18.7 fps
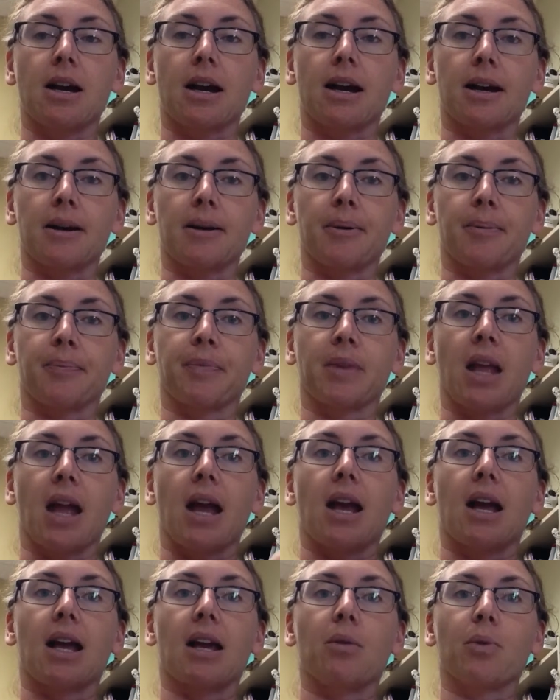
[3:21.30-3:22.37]

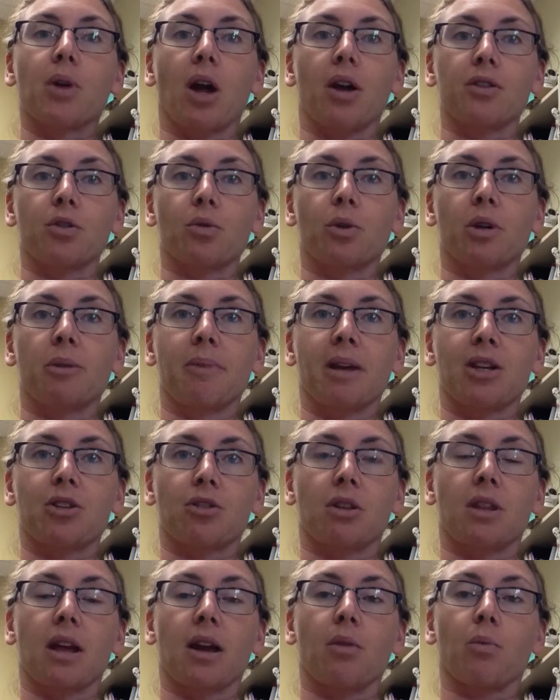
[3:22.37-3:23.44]
And we also want to make
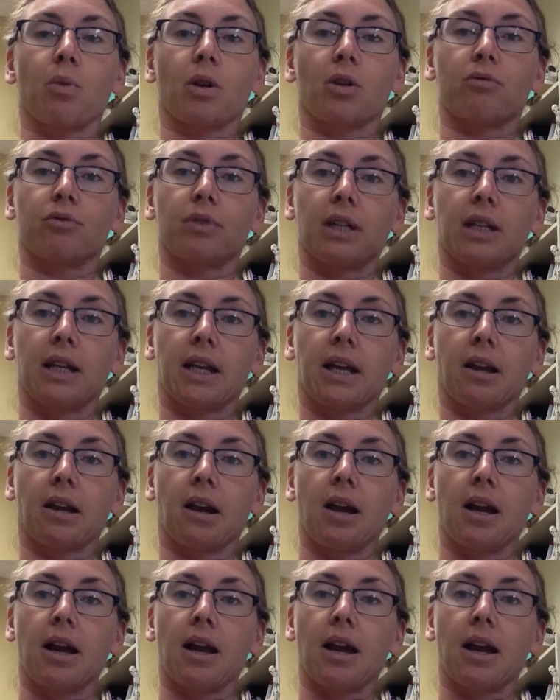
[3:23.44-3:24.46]
sure that we're reading